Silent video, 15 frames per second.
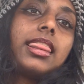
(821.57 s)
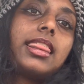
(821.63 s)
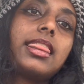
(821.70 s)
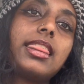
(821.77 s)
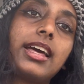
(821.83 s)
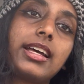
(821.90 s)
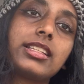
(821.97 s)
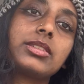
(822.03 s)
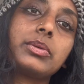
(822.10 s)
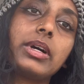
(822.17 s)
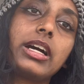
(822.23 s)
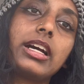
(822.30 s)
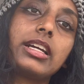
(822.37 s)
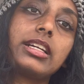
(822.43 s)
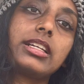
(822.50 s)
that's
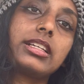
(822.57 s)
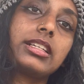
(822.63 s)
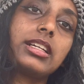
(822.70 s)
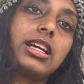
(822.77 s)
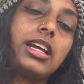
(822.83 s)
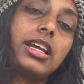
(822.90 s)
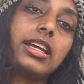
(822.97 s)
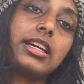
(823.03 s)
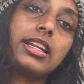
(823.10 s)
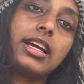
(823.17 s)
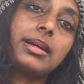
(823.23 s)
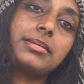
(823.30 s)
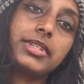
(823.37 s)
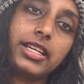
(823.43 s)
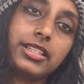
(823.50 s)
why. And
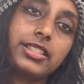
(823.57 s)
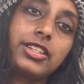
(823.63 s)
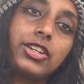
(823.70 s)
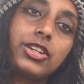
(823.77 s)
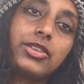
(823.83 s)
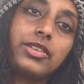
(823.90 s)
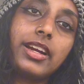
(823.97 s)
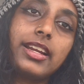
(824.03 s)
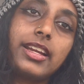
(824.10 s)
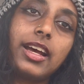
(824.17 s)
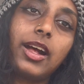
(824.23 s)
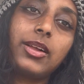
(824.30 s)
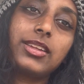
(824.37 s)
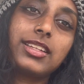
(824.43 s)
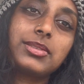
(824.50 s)
I'm texting her right
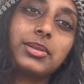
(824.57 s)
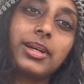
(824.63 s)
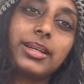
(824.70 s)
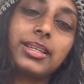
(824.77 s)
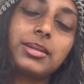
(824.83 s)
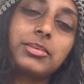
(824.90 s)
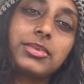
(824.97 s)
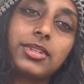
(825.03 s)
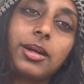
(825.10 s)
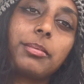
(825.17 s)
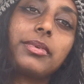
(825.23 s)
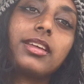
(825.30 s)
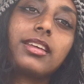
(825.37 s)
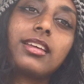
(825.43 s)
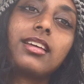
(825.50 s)
now, that's why I keep
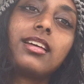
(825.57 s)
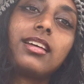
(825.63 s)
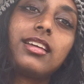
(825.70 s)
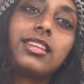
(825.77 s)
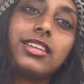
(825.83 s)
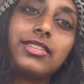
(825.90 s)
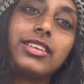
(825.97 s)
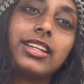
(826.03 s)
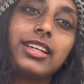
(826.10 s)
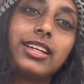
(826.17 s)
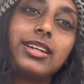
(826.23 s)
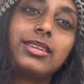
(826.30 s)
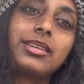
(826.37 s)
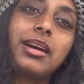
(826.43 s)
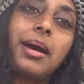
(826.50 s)
stopping the
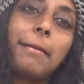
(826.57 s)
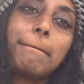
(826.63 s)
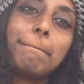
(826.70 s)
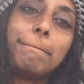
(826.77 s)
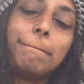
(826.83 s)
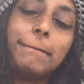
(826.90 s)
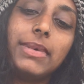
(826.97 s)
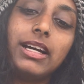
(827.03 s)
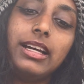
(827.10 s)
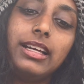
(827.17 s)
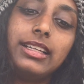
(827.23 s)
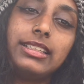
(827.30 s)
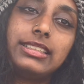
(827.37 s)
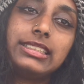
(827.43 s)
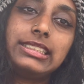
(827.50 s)
video. But
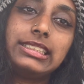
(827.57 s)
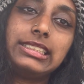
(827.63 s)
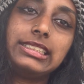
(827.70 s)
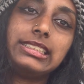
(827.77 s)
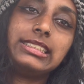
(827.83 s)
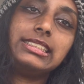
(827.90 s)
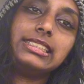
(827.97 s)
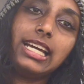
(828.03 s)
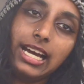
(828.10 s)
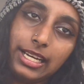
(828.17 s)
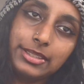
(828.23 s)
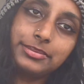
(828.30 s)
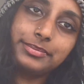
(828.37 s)
yeah,